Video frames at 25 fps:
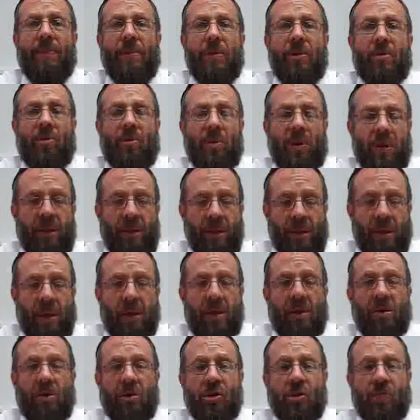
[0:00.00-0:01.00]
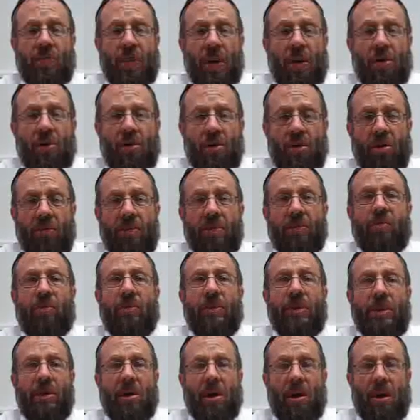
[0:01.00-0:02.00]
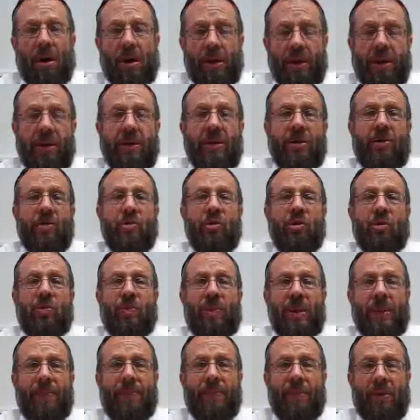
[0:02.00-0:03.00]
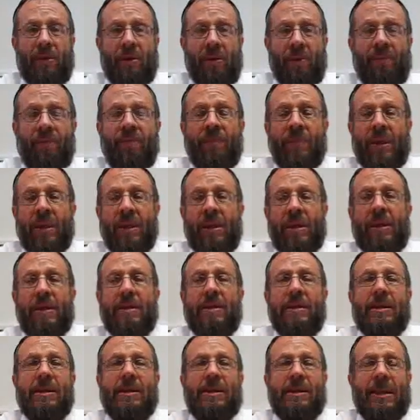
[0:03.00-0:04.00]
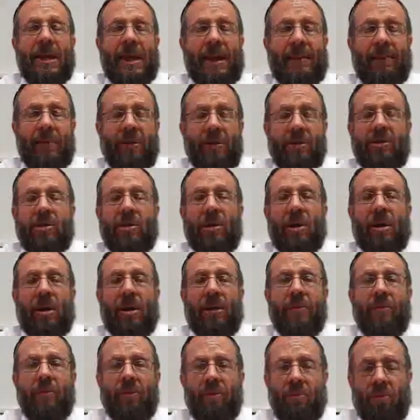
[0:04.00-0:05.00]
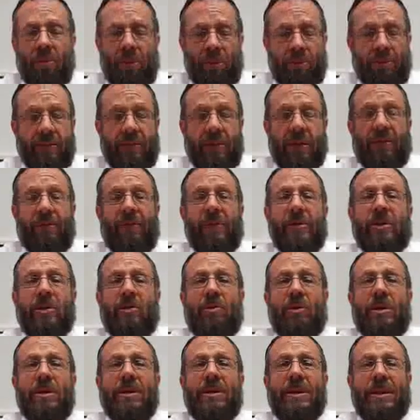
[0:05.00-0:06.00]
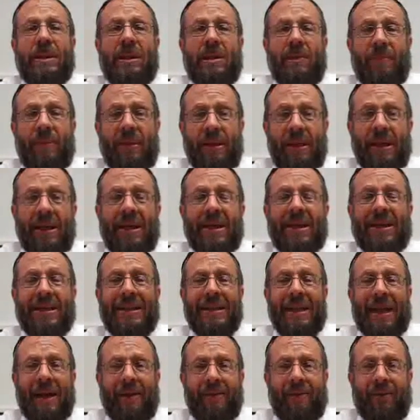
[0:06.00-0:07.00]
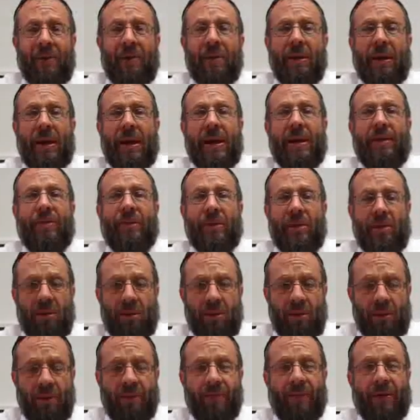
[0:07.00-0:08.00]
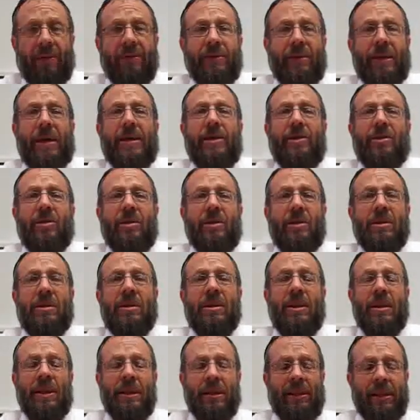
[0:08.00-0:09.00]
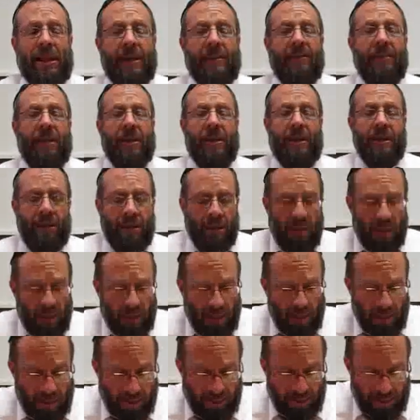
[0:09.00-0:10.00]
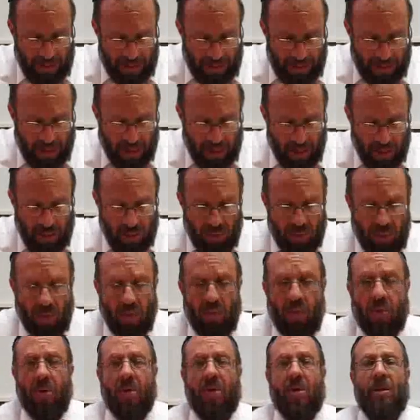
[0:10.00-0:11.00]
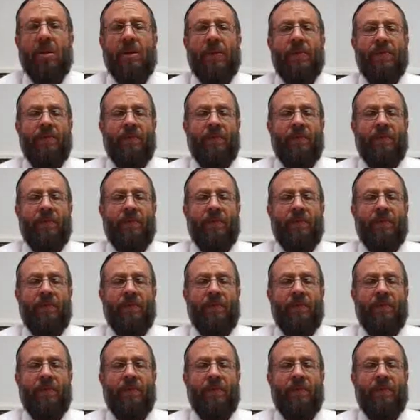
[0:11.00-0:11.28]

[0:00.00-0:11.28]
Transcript: between HaKadosh Baruch Hu, between God and the Jewish people, is established on what Rav Soloveitchik said to be novel ethical foundations, namely the dual